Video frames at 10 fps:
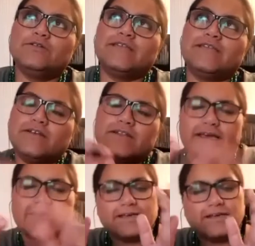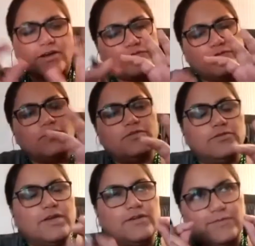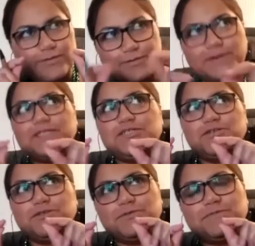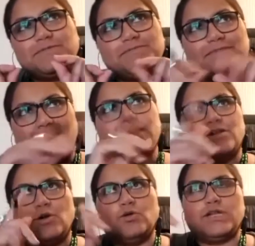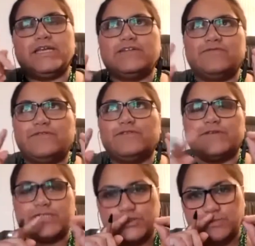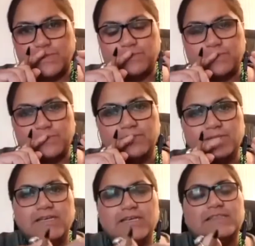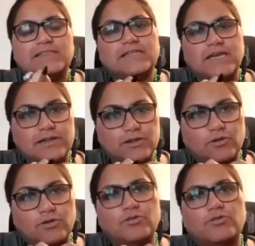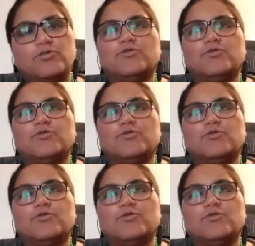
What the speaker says: like a few influential, like locally influential people that I know